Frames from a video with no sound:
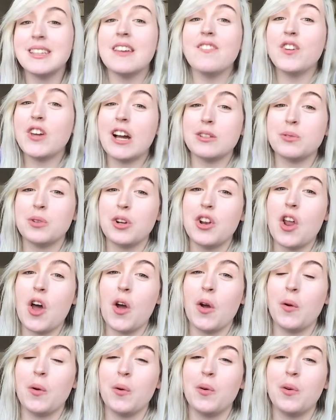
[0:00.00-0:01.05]
If you guys want to
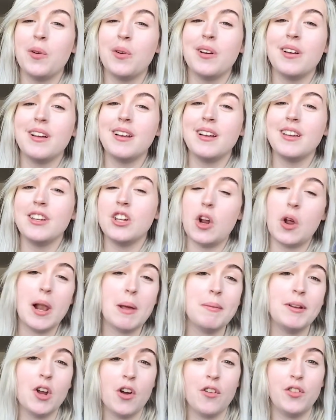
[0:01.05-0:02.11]
know, you know, let
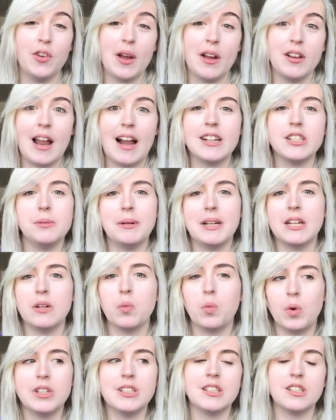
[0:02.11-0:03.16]
me know if you'd actually be
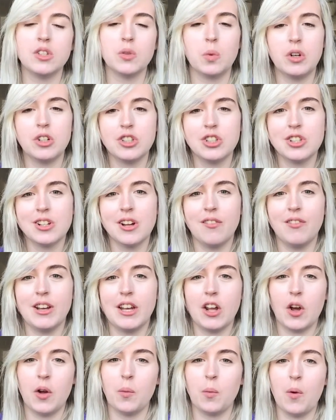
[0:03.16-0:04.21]
wanting to watch a
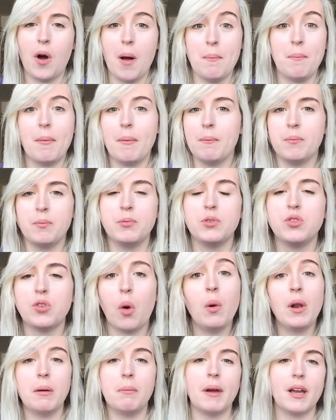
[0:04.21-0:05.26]
video
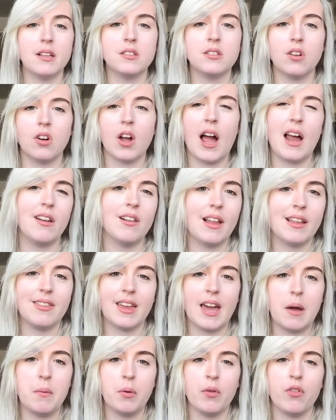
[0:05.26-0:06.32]
solely based on kind of like the
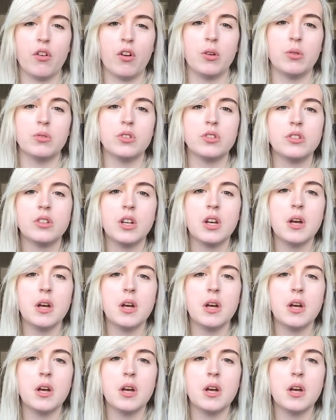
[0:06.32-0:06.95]
Game of Thrones